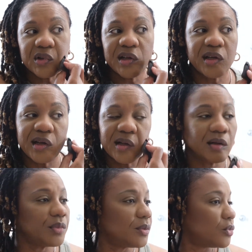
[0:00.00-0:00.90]
And a
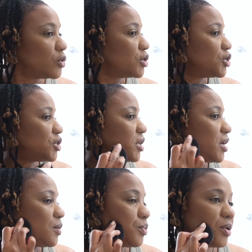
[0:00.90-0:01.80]
little bit more
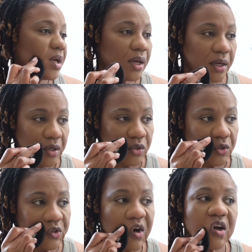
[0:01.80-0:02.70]
shape and
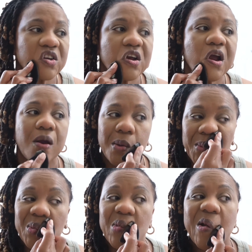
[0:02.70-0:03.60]
structure.
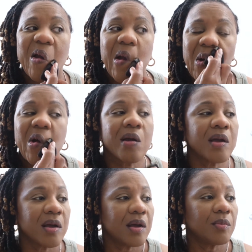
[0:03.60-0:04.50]

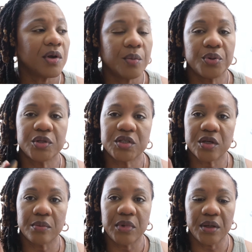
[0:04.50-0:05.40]
I'm gonna put
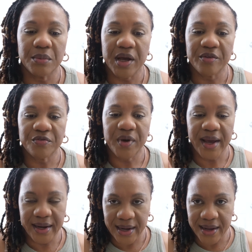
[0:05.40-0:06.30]
some in my
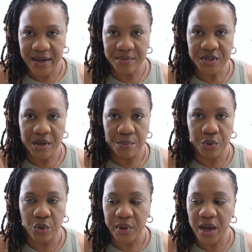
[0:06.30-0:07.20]
fine lines and I'll blow it